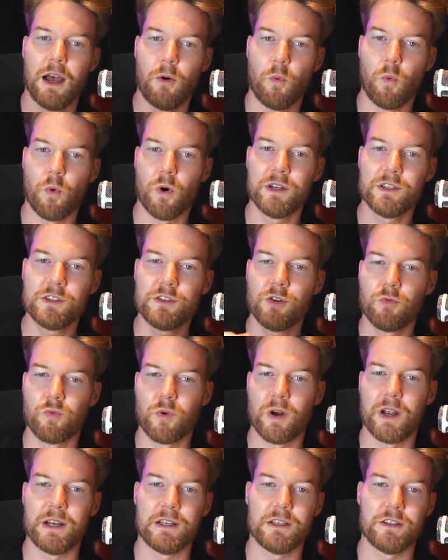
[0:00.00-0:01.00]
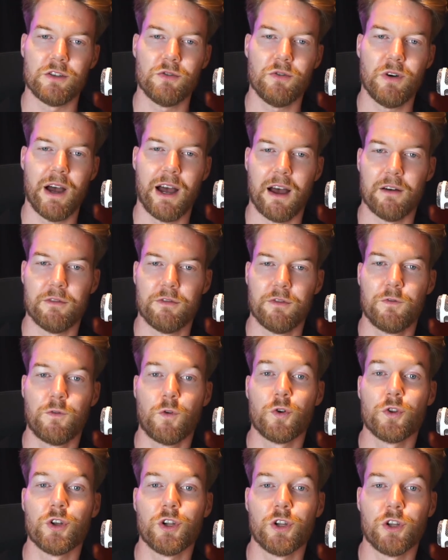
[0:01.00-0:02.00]
What is the rating you have
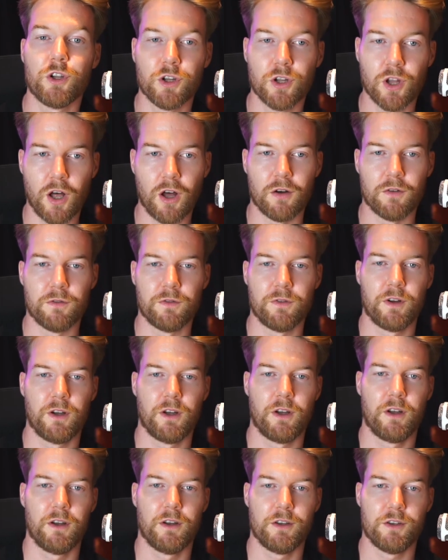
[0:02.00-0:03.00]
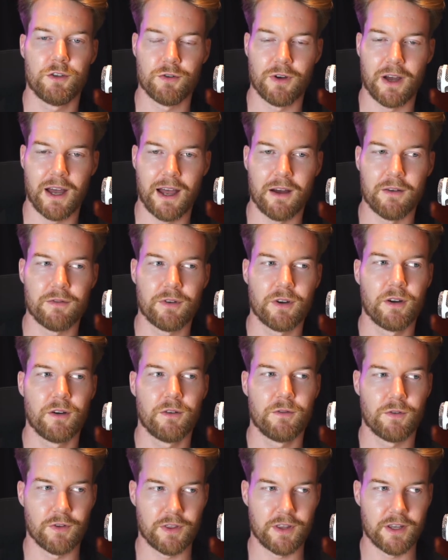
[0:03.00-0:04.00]
for the love you have
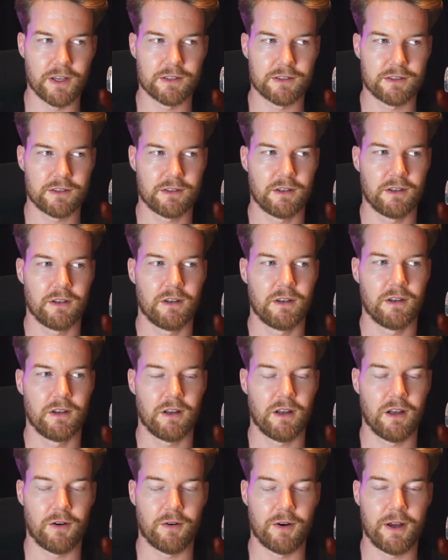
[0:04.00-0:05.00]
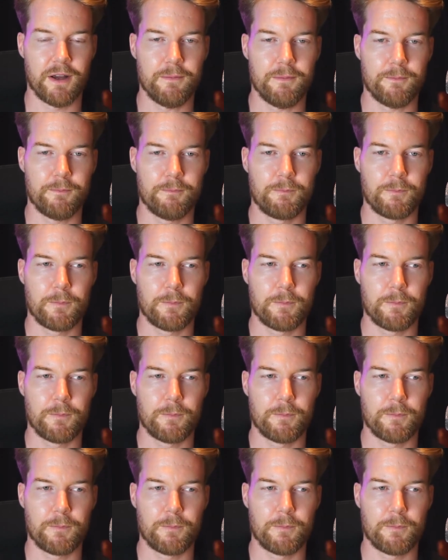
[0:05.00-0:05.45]
for this? All right?